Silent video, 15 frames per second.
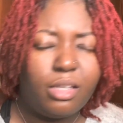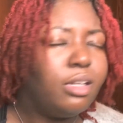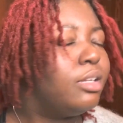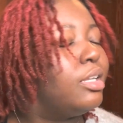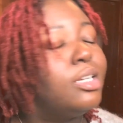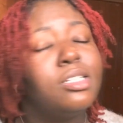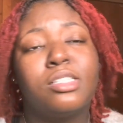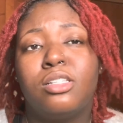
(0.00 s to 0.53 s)

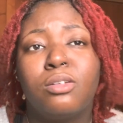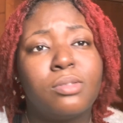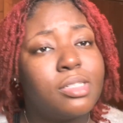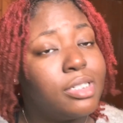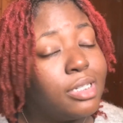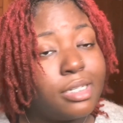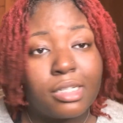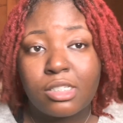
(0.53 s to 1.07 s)
There's no
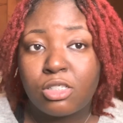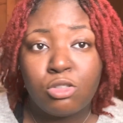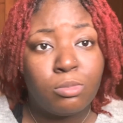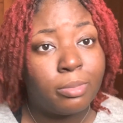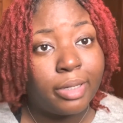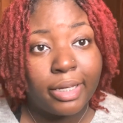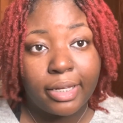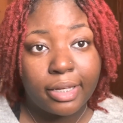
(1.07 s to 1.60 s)
sin that's too
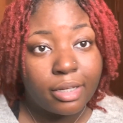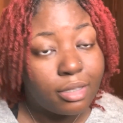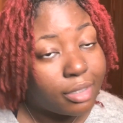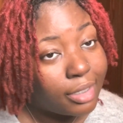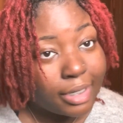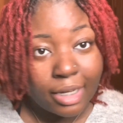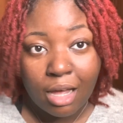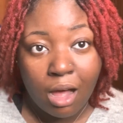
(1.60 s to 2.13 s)
big,
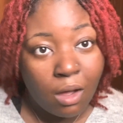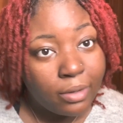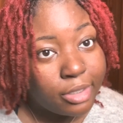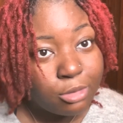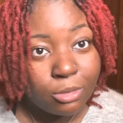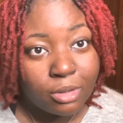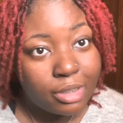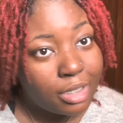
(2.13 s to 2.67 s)
and they all
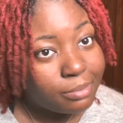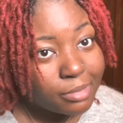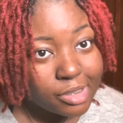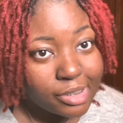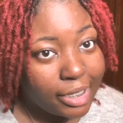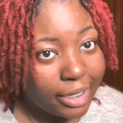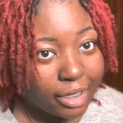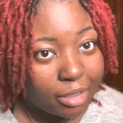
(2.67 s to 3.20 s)
equal up the
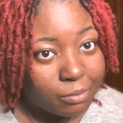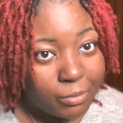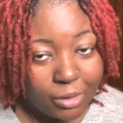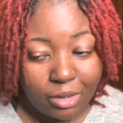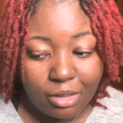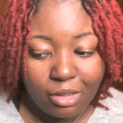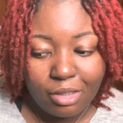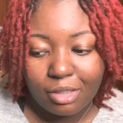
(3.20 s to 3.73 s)
same.
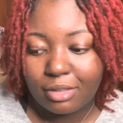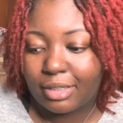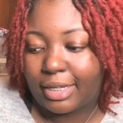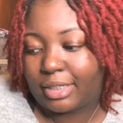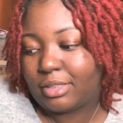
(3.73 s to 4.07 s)
Like,